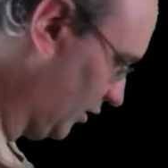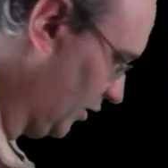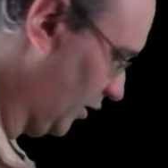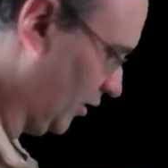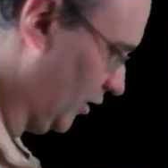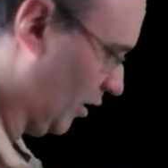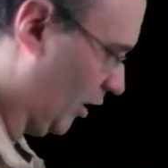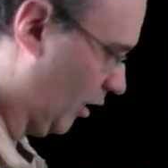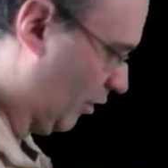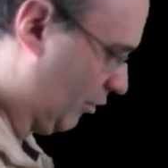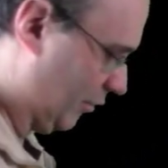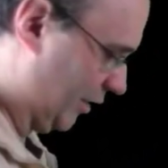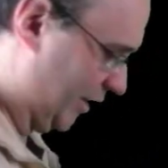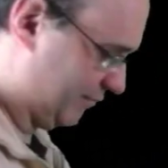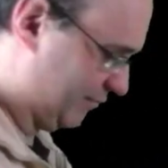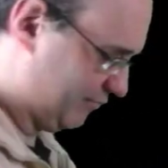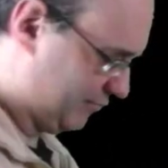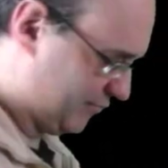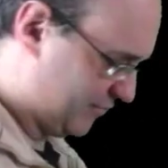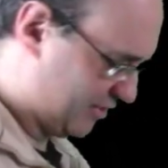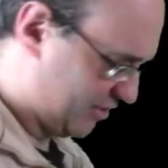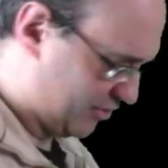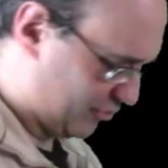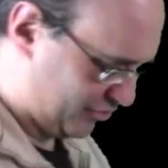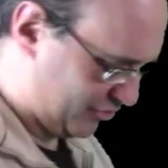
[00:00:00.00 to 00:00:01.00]
all right.
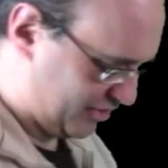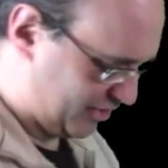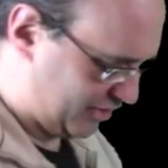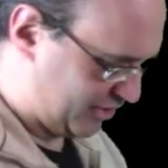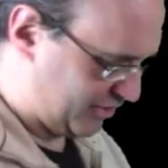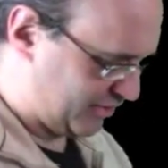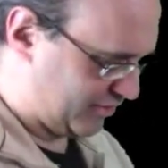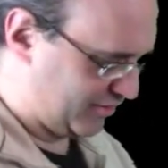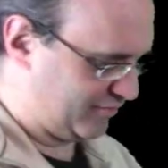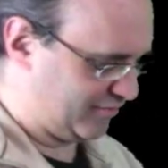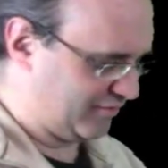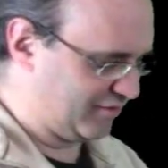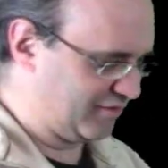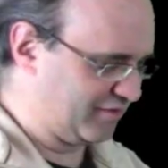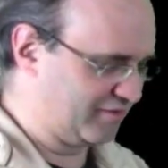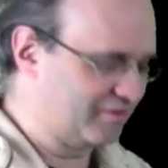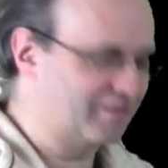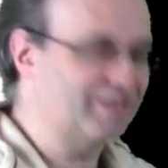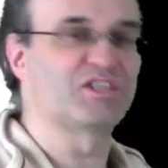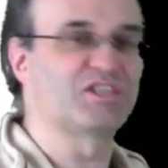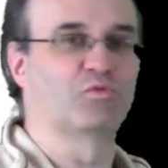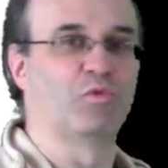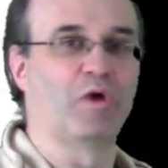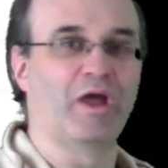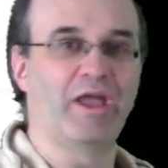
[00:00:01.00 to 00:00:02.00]
So
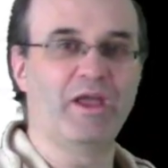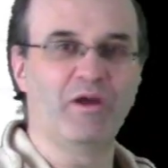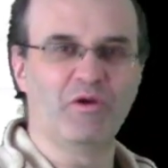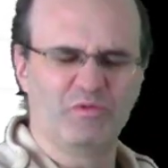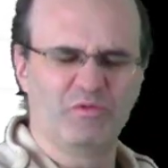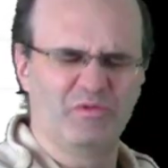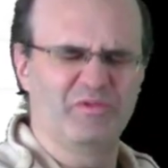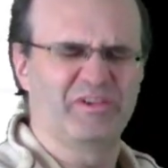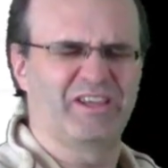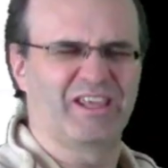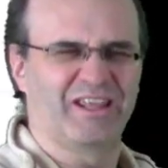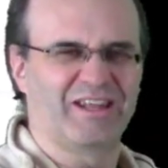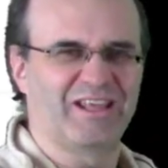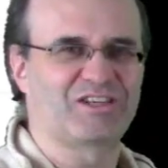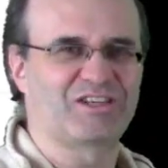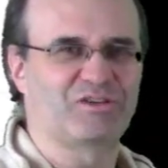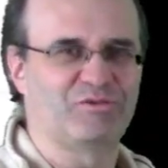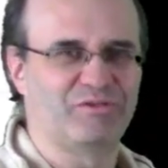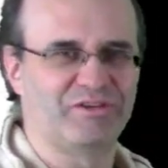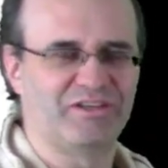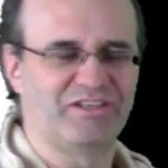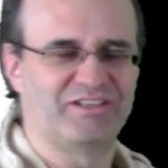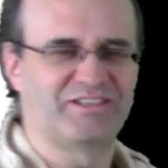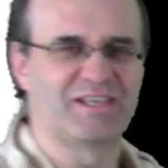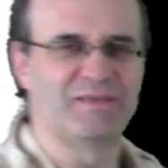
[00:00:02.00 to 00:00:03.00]
this way we can
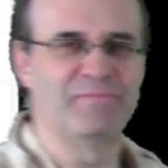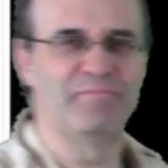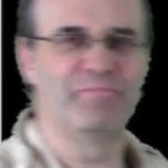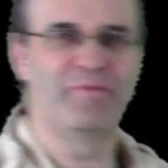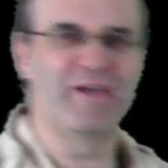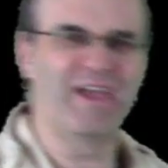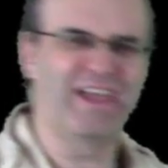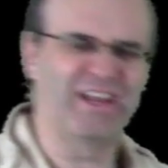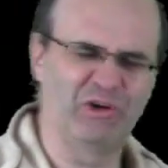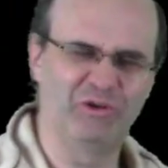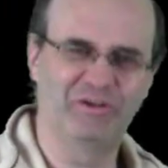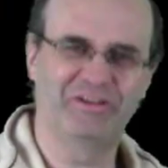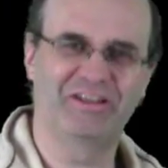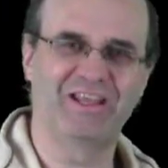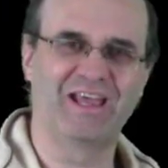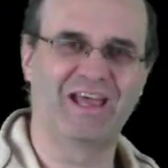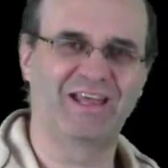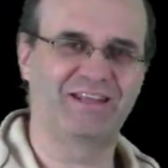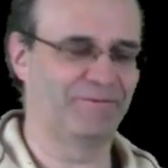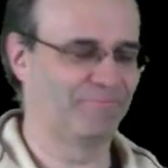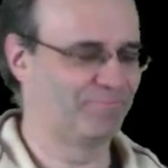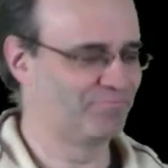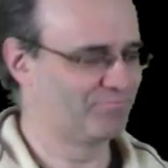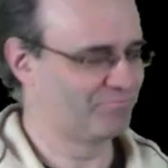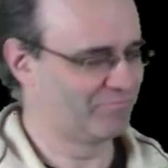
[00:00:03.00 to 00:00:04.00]
actually see better
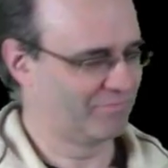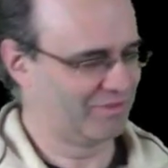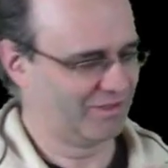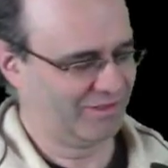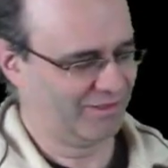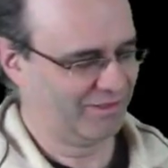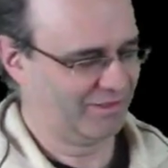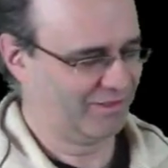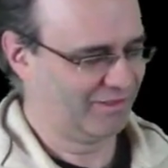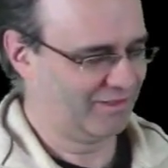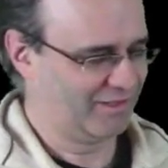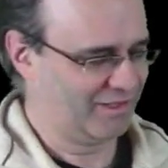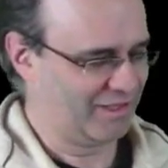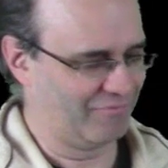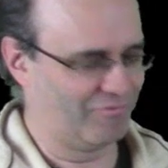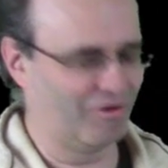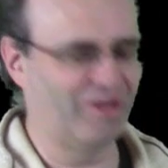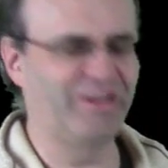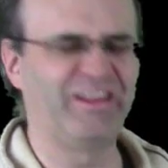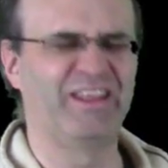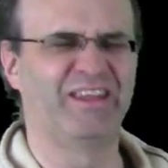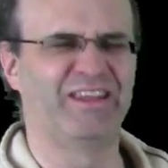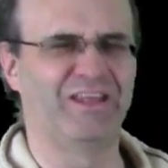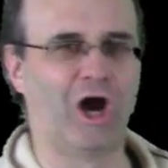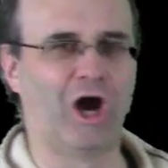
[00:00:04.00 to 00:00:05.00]
that even
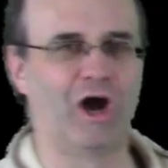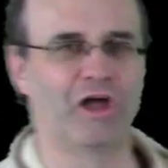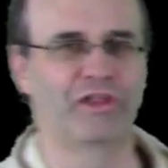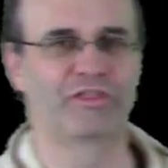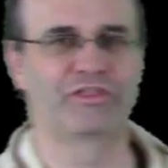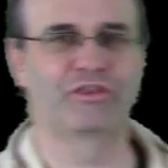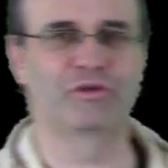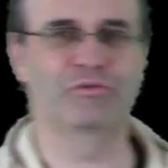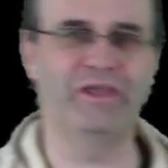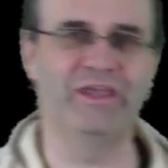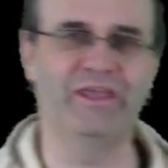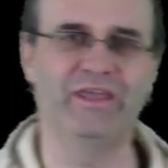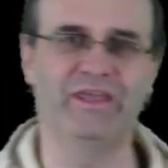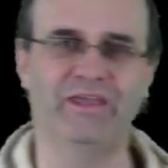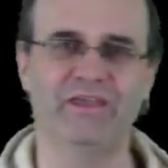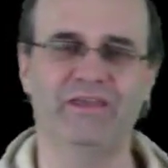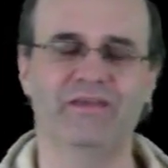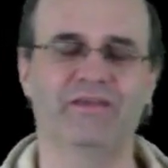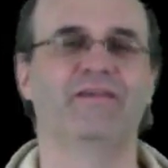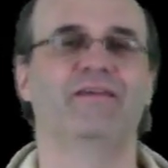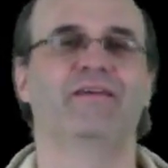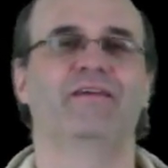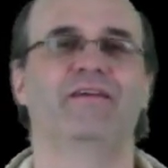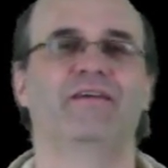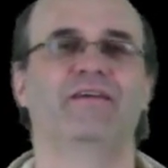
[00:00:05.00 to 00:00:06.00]
in
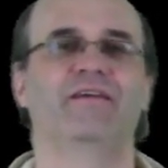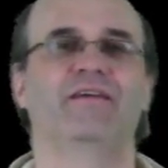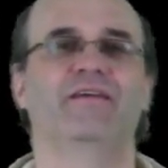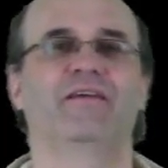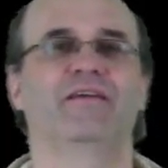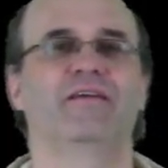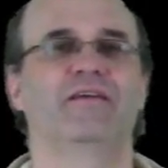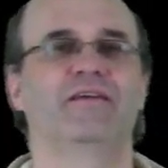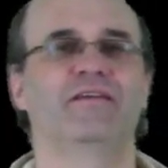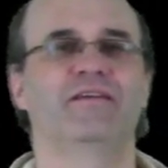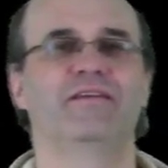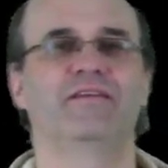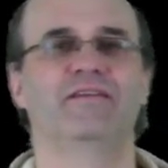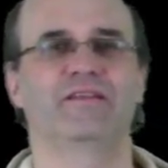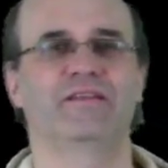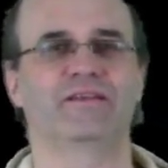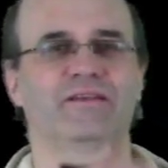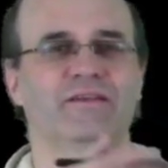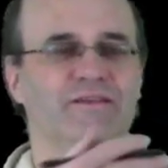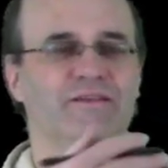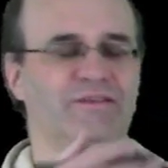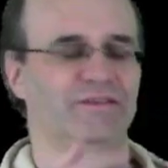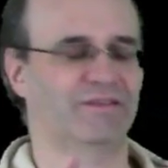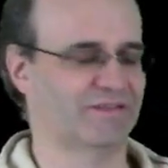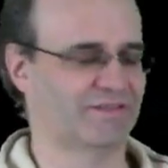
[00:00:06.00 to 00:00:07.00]
R3,
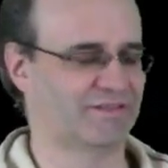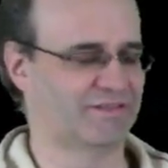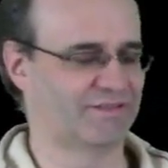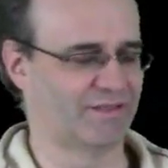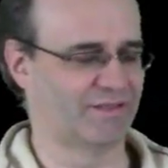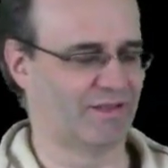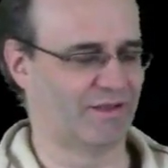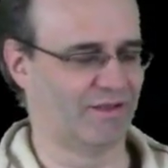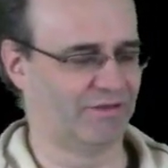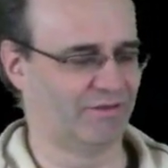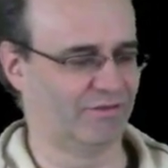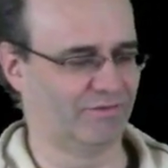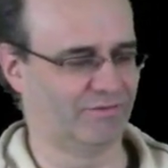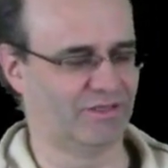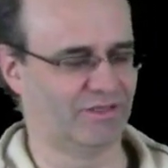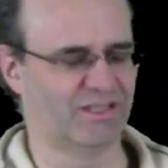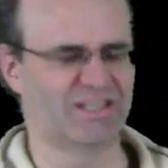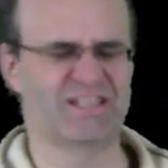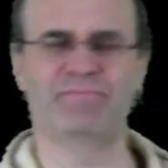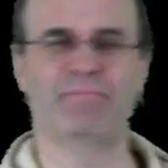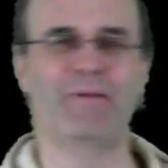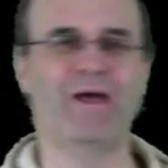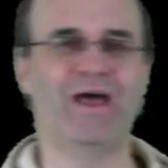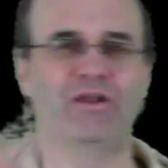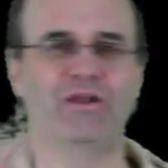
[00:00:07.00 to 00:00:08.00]
the
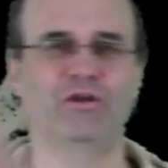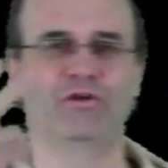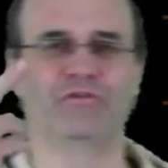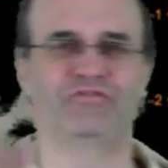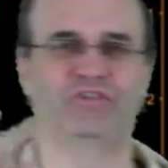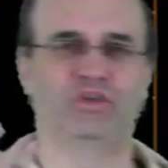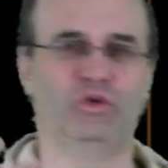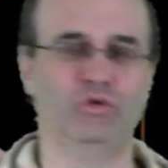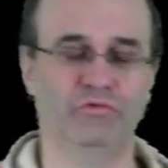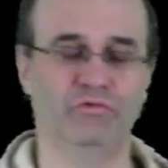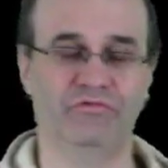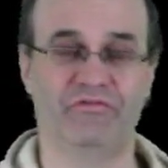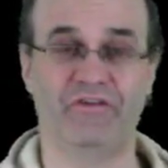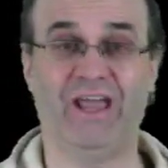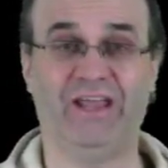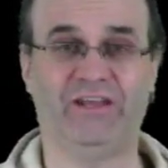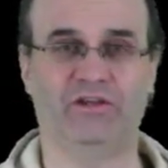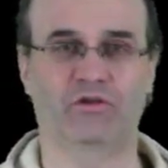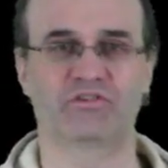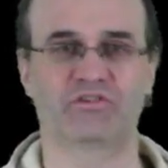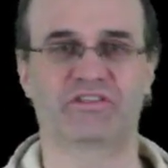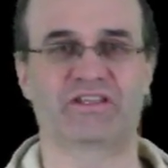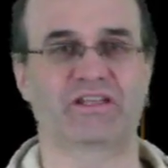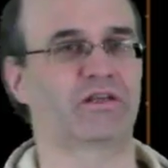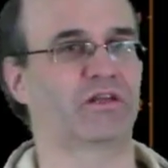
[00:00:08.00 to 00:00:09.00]
span of two
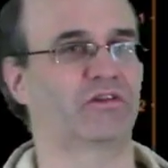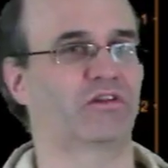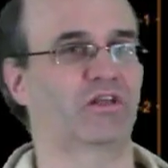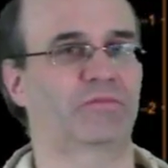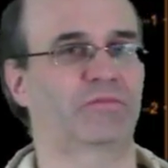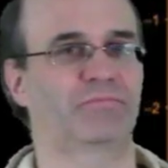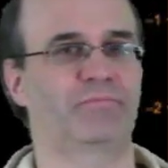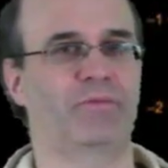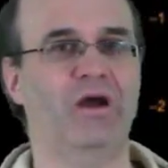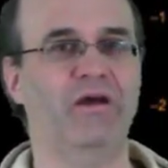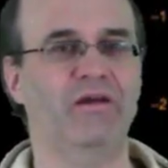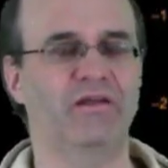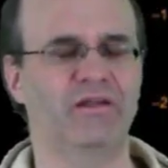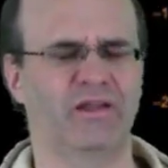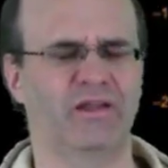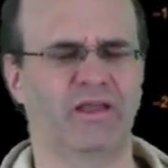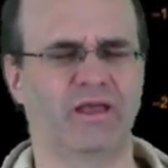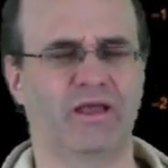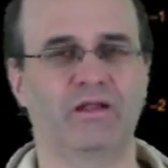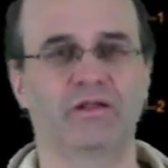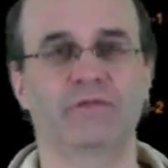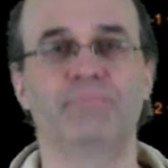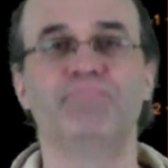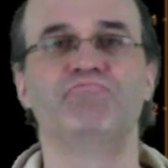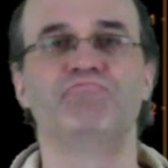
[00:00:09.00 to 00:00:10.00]
vectors that are not
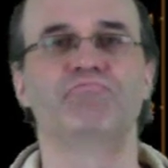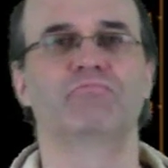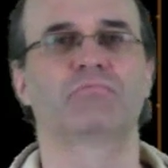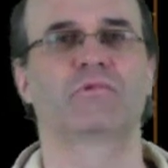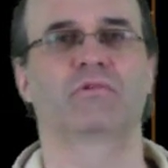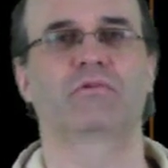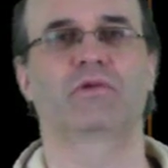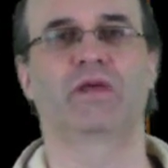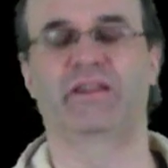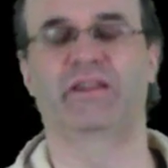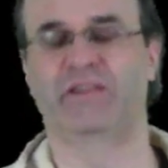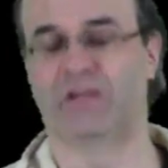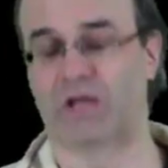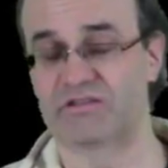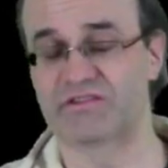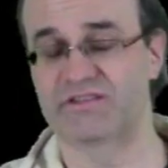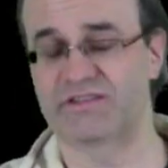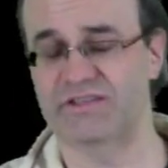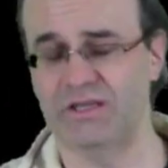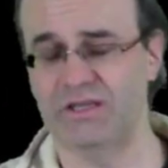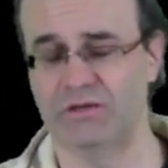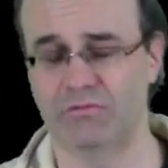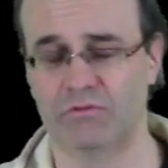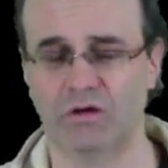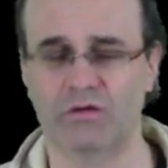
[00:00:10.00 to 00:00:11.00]
parallel and
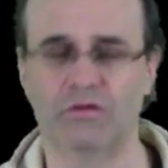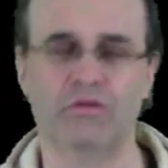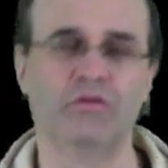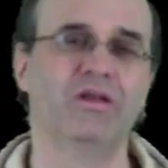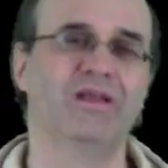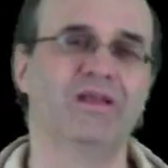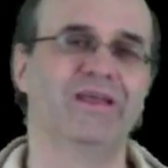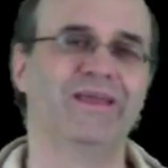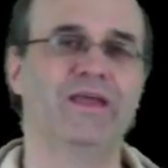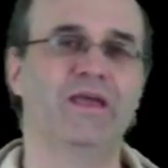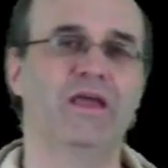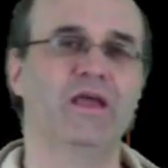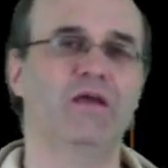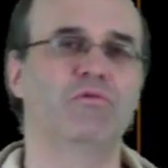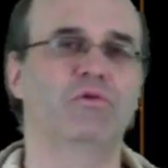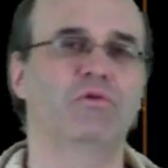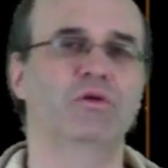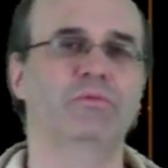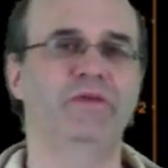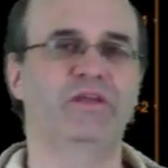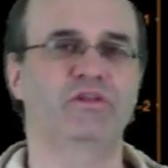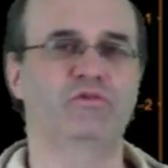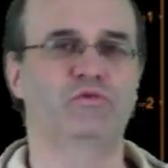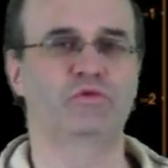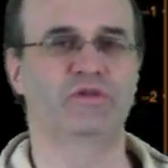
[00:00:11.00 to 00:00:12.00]
non-zero will
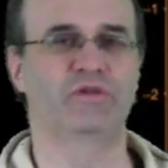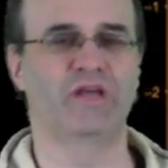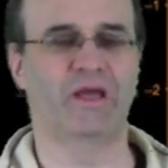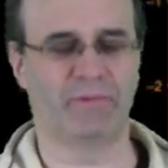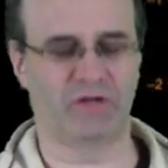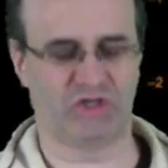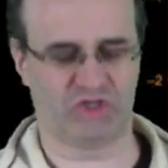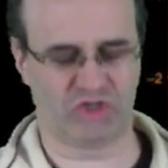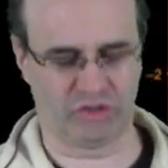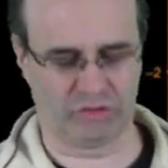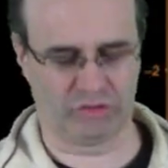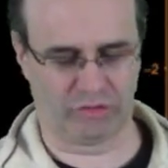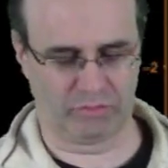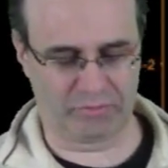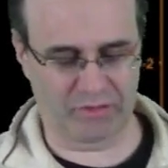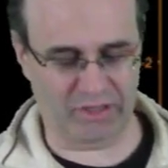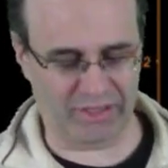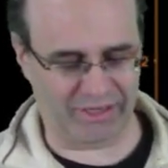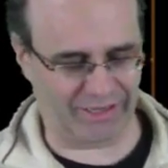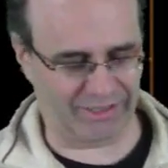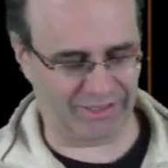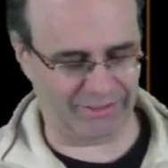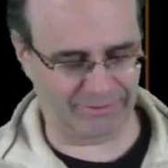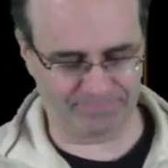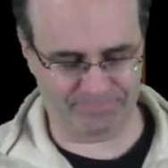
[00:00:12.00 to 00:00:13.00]
be a two-dimensional
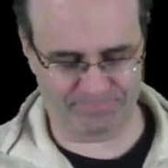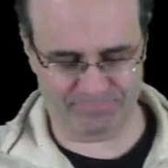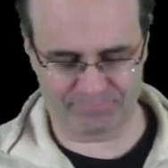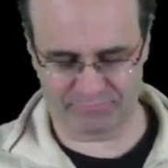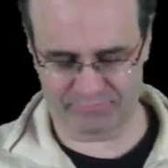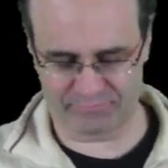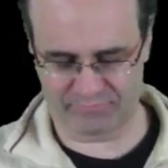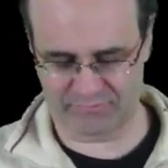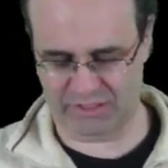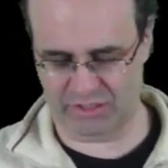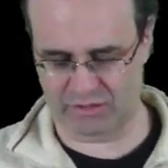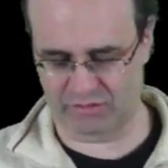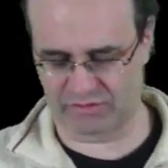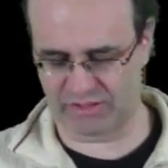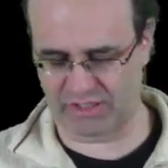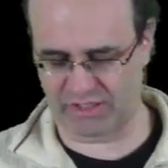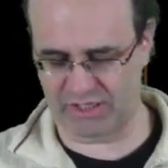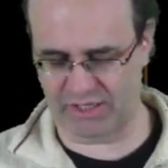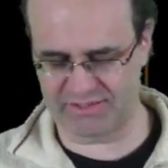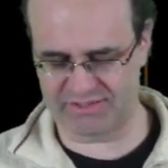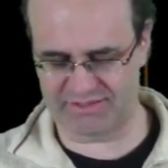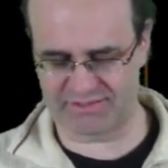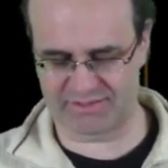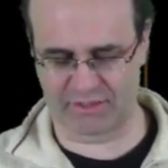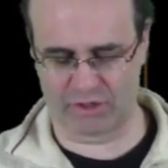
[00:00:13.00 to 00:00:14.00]
plane.
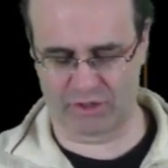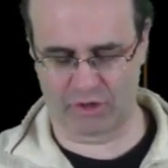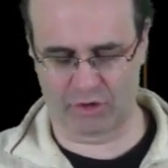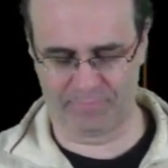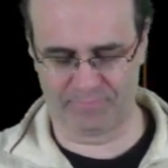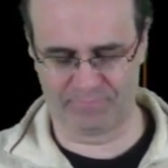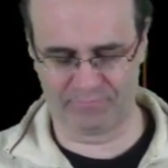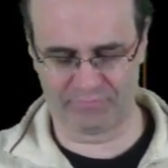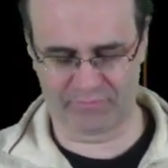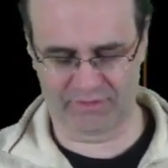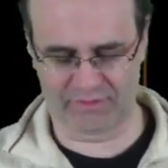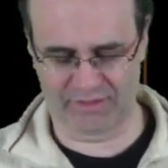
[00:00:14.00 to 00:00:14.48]
Okay, so